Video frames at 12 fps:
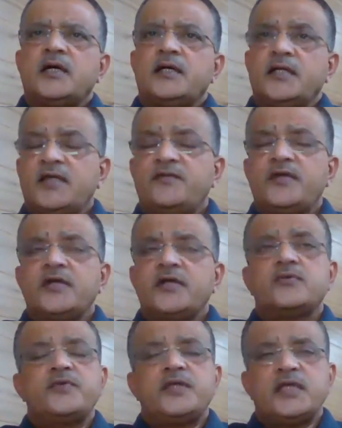A
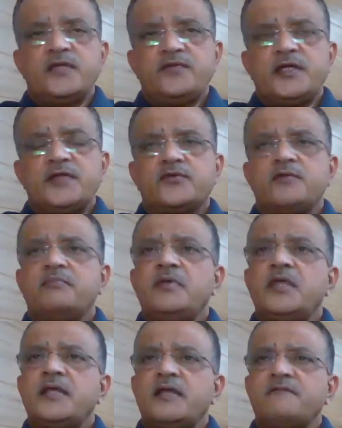derivative could
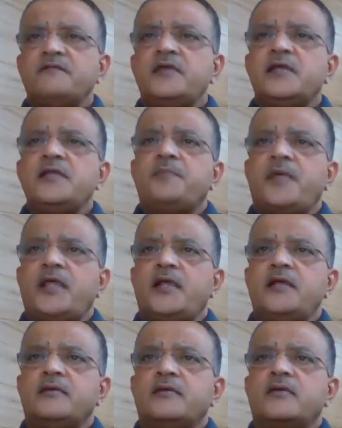be definitely
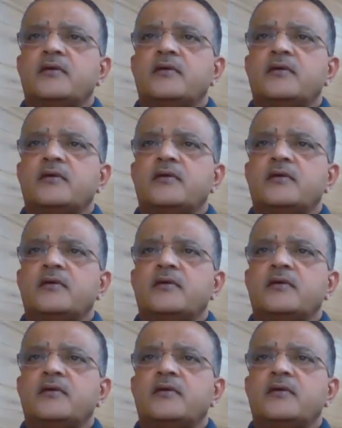paid